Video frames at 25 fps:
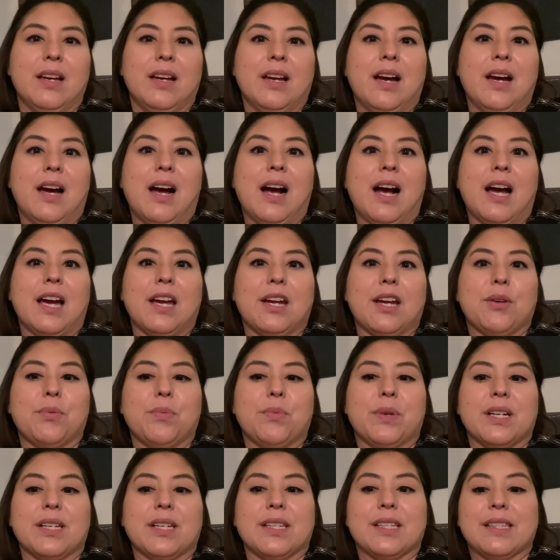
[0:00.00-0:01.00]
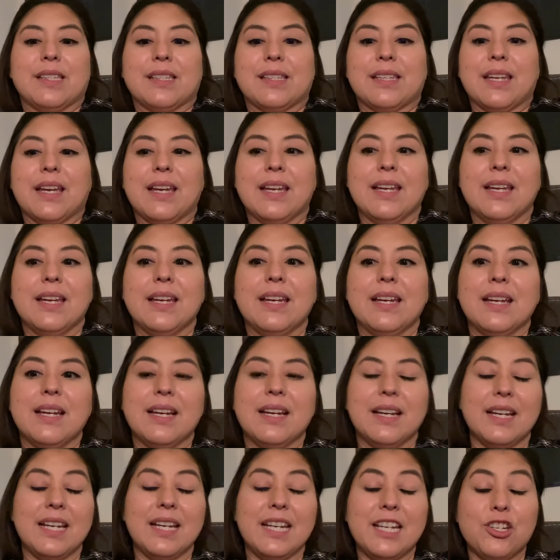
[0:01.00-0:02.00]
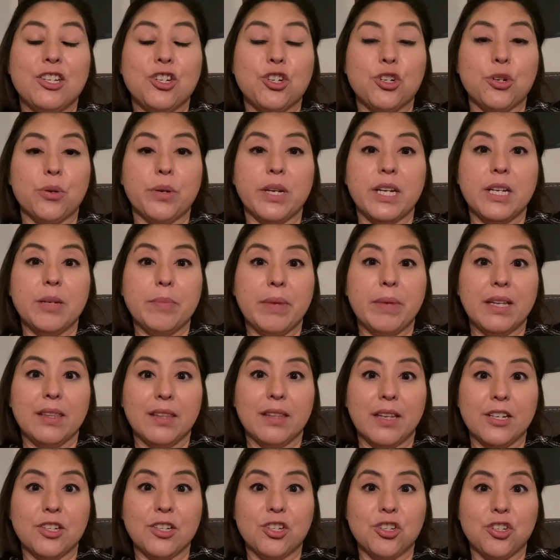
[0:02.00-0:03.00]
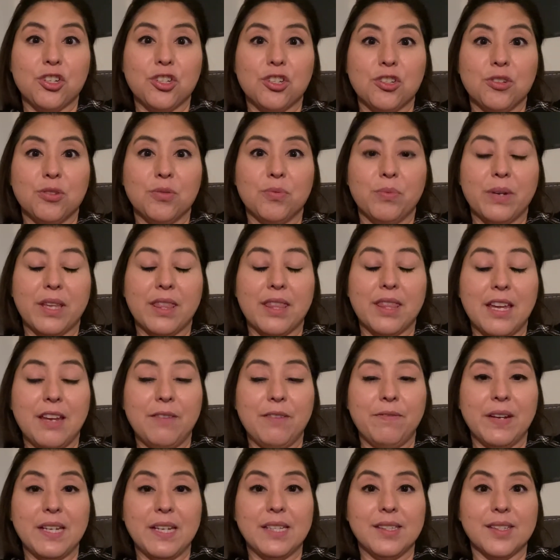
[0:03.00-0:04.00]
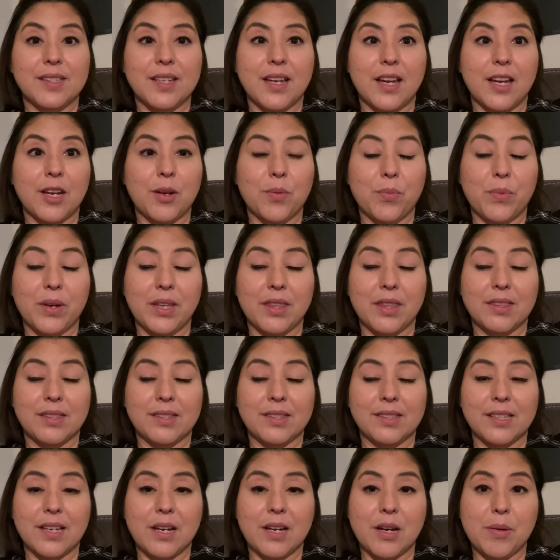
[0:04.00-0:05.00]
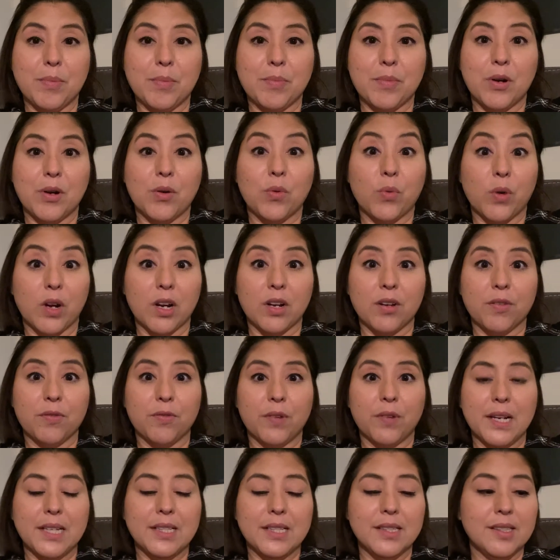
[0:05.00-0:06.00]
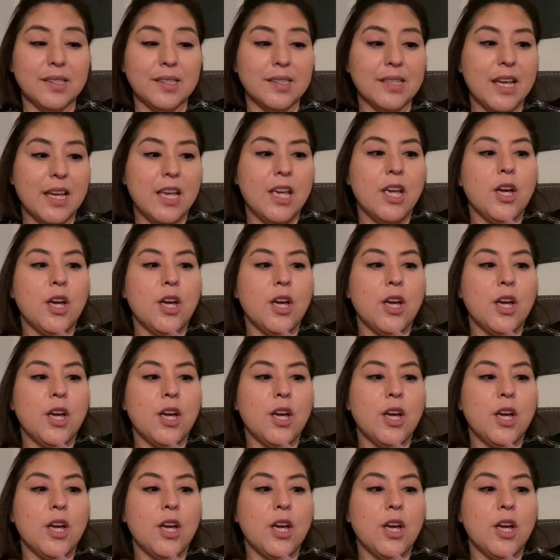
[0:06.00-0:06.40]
I was enjoying my lunch with a FaceTime with some work friends.